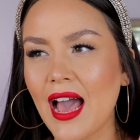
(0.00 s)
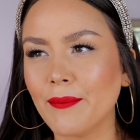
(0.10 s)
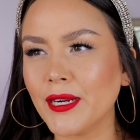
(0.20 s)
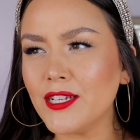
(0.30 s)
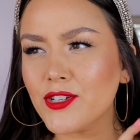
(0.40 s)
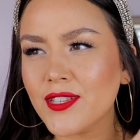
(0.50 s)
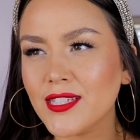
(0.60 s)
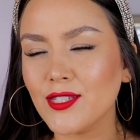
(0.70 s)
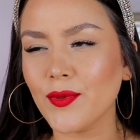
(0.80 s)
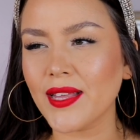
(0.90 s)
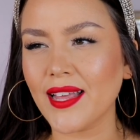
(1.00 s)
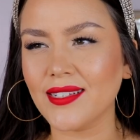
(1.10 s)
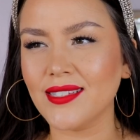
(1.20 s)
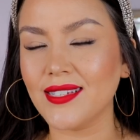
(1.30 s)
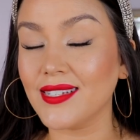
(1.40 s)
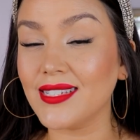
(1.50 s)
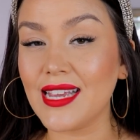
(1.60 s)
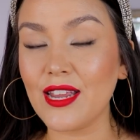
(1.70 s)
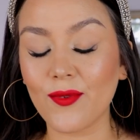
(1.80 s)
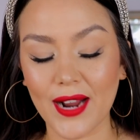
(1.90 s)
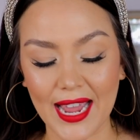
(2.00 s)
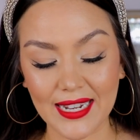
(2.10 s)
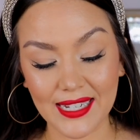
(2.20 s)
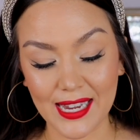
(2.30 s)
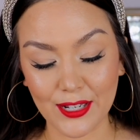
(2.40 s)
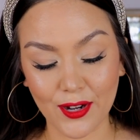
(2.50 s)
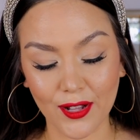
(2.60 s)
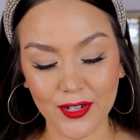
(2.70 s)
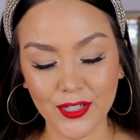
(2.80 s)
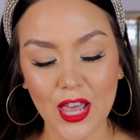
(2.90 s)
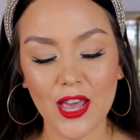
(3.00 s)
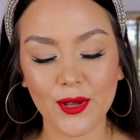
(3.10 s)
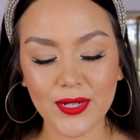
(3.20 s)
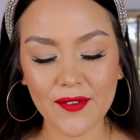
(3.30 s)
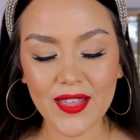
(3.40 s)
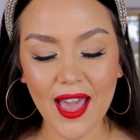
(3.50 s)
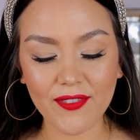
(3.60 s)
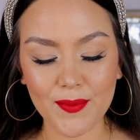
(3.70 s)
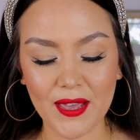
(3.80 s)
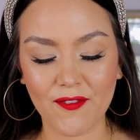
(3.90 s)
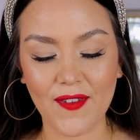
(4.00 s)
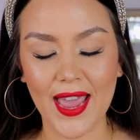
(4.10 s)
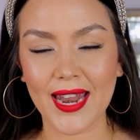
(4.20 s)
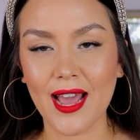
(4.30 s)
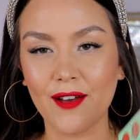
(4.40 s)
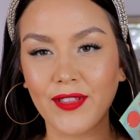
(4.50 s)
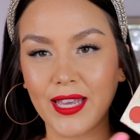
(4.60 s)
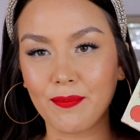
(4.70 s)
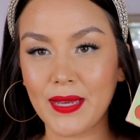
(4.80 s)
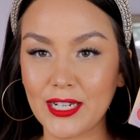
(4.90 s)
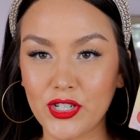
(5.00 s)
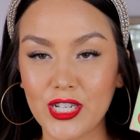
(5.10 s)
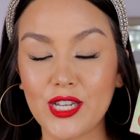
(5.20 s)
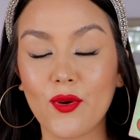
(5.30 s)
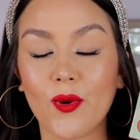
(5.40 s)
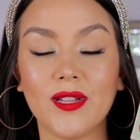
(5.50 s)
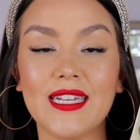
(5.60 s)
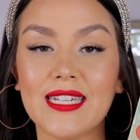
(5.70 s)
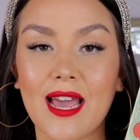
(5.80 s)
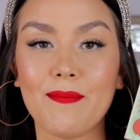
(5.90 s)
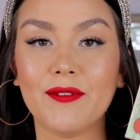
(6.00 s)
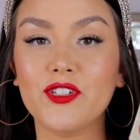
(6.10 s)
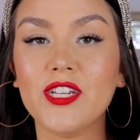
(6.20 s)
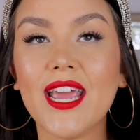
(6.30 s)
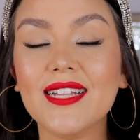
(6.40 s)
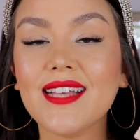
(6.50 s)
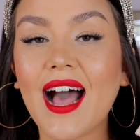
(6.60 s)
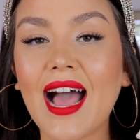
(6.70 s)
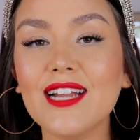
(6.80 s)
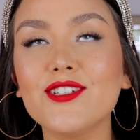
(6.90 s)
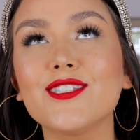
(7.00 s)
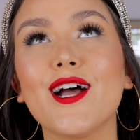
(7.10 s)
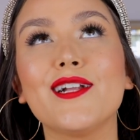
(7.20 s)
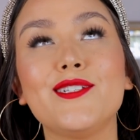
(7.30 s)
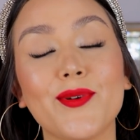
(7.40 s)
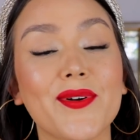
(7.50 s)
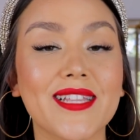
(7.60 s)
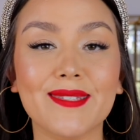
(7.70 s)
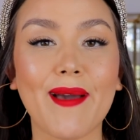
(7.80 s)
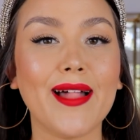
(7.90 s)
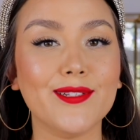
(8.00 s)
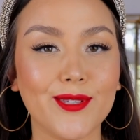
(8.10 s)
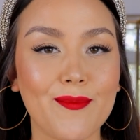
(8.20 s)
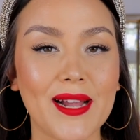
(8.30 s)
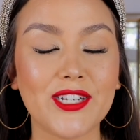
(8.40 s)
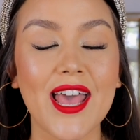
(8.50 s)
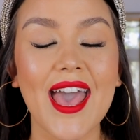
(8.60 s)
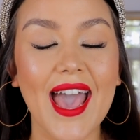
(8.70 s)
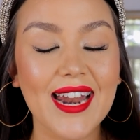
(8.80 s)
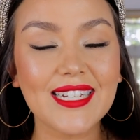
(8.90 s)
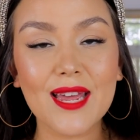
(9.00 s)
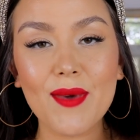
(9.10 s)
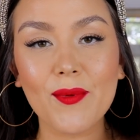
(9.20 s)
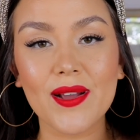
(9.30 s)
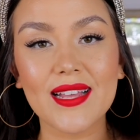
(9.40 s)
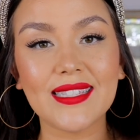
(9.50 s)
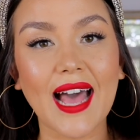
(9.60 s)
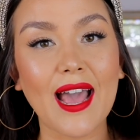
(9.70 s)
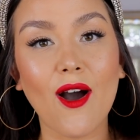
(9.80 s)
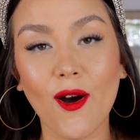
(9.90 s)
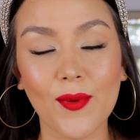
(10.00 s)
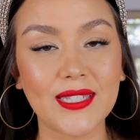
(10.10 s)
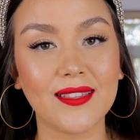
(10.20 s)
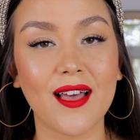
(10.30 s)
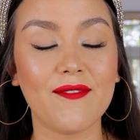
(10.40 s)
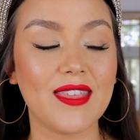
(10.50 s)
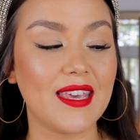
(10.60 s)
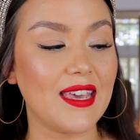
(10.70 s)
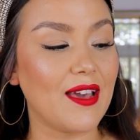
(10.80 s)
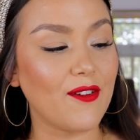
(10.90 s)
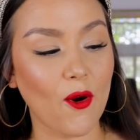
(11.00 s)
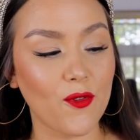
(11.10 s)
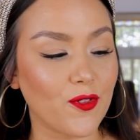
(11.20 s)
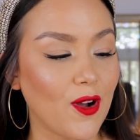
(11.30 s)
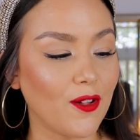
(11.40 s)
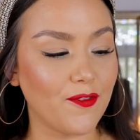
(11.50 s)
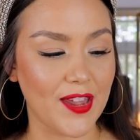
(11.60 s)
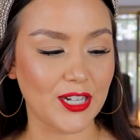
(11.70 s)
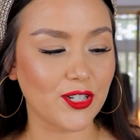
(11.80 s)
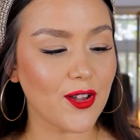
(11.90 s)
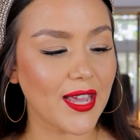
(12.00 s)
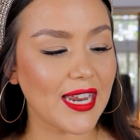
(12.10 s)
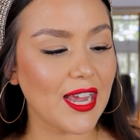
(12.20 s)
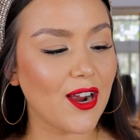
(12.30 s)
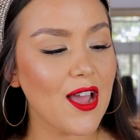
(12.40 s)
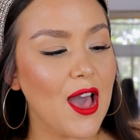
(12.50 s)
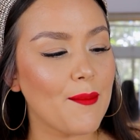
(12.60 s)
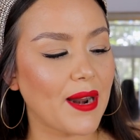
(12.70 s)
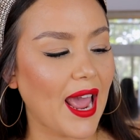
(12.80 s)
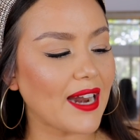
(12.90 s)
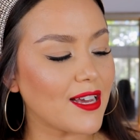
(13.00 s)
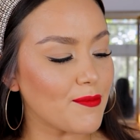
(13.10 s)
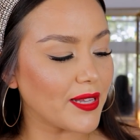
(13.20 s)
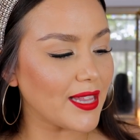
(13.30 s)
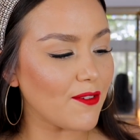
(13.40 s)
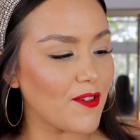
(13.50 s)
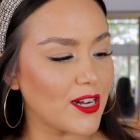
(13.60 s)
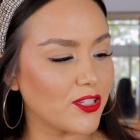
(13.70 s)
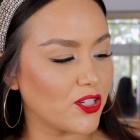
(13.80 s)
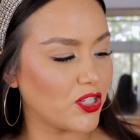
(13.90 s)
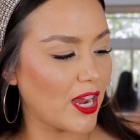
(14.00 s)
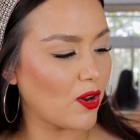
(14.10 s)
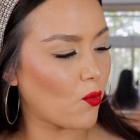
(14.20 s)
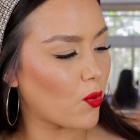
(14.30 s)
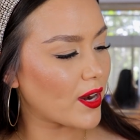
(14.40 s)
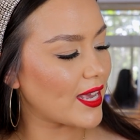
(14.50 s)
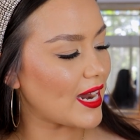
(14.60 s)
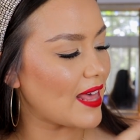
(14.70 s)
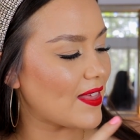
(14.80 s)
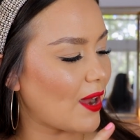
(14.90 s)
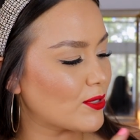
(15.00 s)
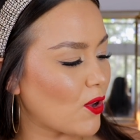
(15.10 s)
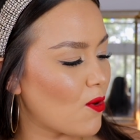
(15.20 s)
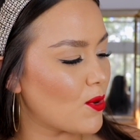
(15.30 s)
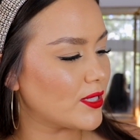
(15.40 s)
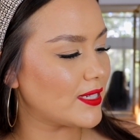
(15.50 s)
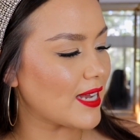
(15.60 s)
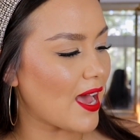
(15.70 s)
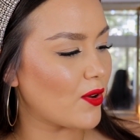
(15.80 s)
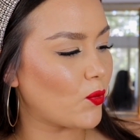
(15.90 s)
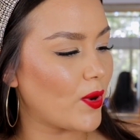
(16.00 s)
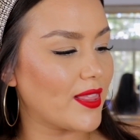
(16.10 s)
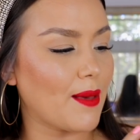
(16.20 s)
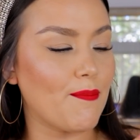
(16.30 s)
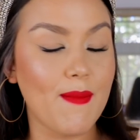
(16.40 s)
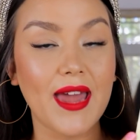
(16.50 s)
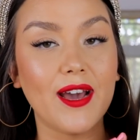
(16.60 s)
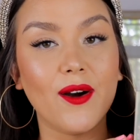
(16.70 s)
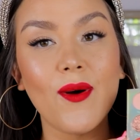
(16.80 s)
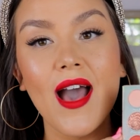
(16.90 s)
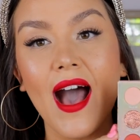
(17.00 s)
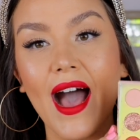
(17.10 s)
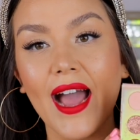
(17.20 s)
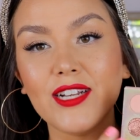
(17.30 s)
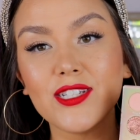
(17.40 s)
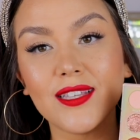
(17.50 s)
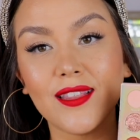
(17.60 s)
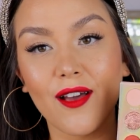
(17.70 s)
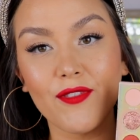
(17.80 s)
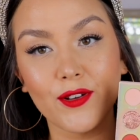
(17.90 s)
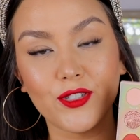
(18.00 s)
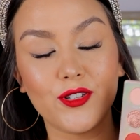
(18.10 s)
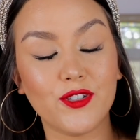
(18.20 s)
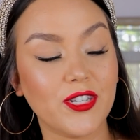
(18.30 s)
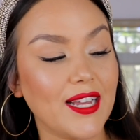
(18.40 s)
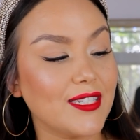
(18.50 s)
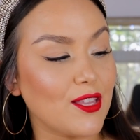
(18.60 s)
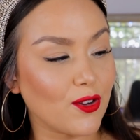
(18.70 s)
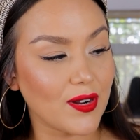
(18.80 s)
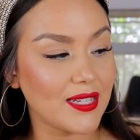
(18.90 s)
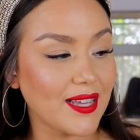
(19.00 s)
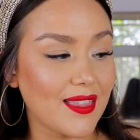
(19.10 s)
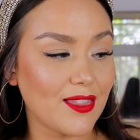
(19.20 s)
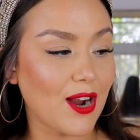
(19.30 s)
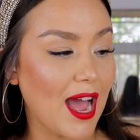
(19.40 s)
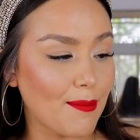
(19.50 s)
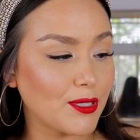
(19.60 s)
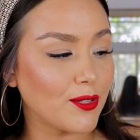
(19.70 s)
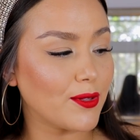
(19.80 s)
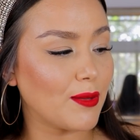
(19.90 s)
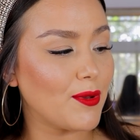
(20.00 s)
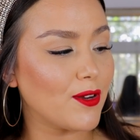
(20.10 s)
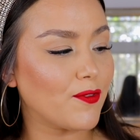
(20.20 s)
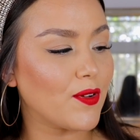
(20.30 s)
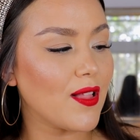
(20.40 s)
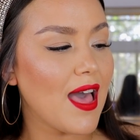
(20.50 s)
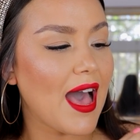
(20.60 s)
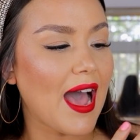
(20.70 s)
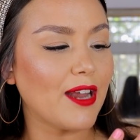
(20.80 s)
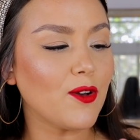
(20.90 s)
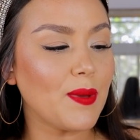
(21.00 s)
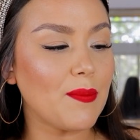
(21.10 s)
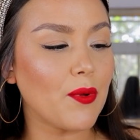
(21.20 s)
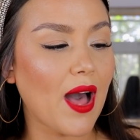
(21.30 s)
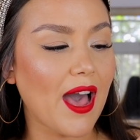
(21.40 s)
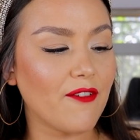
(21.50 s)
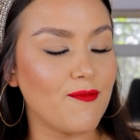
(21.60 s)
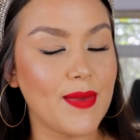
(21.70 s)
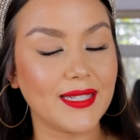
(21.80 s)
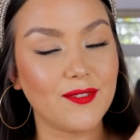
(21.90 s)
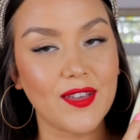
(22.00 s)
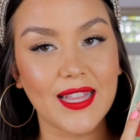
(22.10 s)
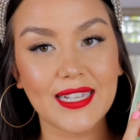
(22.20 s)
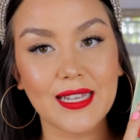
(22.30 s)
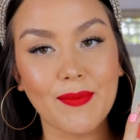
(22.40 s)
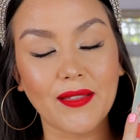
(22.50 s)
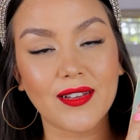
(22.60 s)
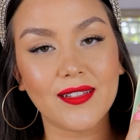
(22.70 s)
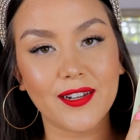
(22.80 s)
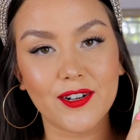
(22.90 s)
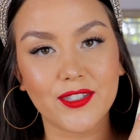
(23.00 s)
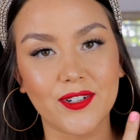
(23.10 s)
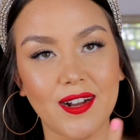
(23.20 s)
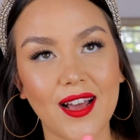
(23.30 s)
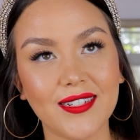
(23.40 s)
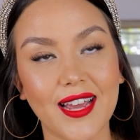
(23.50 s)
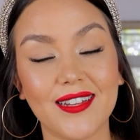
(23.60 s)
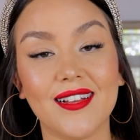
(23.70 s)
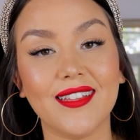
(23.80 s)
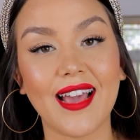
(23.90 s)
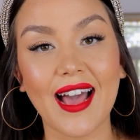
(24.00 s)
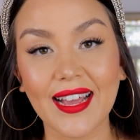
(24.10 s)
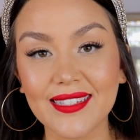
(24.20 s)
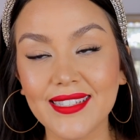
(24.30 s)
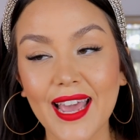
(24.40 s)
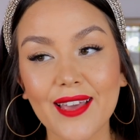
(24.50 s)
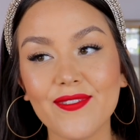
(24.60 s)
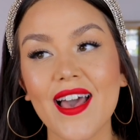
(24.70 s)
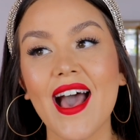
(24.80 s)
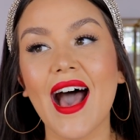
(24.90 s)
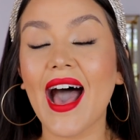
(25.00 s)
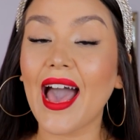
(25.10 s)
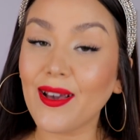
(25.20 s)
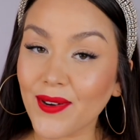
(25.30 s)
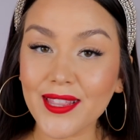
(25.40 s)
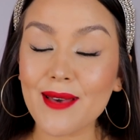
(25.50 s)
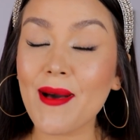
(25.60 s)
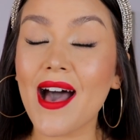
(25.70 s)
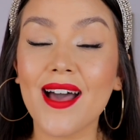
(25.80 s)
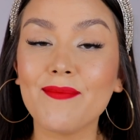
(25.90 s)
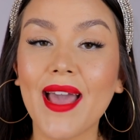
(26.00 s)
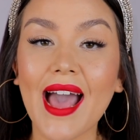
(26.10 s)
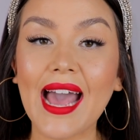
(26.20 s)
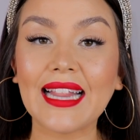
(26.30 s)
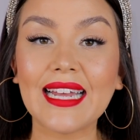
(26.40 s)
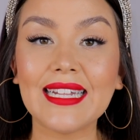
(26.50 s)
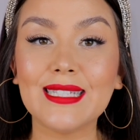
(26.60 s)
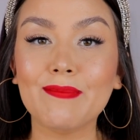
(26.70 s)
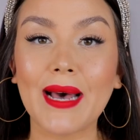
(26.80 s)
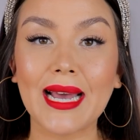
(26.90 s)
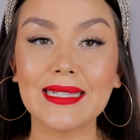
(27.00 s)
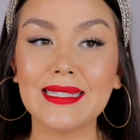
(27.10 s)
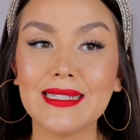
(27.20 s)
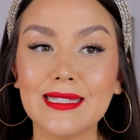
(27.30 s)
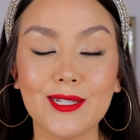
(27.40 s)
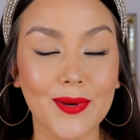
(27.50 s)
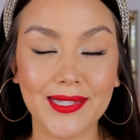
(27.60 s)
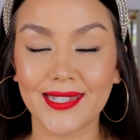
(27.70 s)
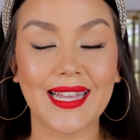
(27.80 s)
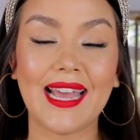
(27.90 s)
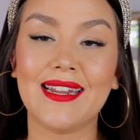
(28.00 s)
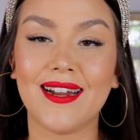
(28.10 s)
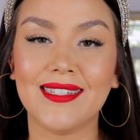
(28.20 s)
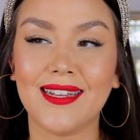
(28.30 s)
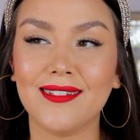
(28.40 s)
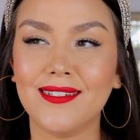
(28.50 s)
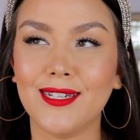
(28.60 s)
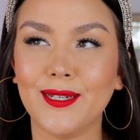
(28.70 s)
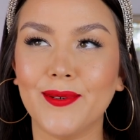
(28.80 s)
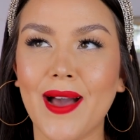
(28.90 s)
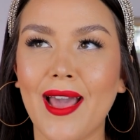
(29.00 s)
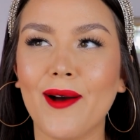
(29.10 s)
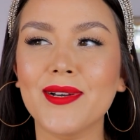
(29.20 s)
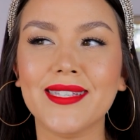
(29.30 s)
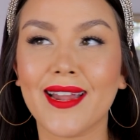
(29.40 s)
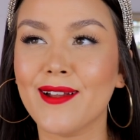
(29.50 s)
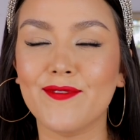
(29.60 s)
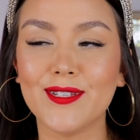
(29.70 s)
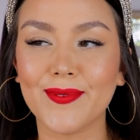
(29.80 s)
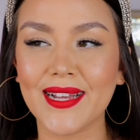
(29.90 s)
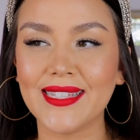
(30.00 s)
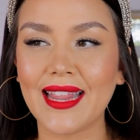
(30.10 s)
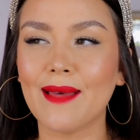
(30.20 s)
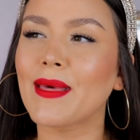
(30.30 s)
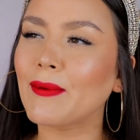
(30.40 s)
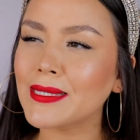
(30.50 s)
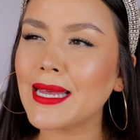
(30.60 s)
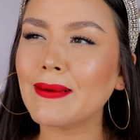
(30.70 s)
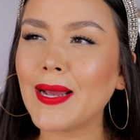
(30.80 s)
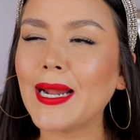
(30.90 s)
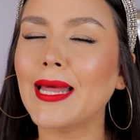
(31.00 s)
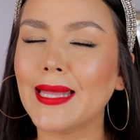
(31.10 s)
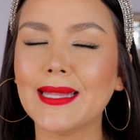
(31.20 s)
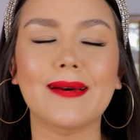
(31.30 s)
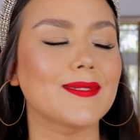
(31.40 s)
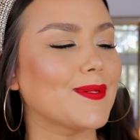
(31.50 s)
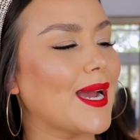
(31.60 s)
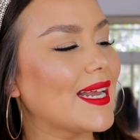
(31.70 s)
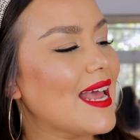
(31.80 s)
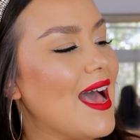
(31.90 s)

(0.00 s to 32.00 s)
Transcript: Pretty sure this is only like 16 or $18. You definitely have to be a fan of like peachy, corally type of shades. I just adore this palette so much. Anytime I wear this, I always love the overall finished look in here, but I had completely finished the shade Work It and then I was almost done with Meadow. I just love those two shades in the crease. I think they're absolutely beautiful. I know people have mixed feelings about the glitters. They're not technically eye safe. I wear them on my eyelids, but do as I say, not as I do. I always get confused when I say that. I'm like, was that right? I think that was right.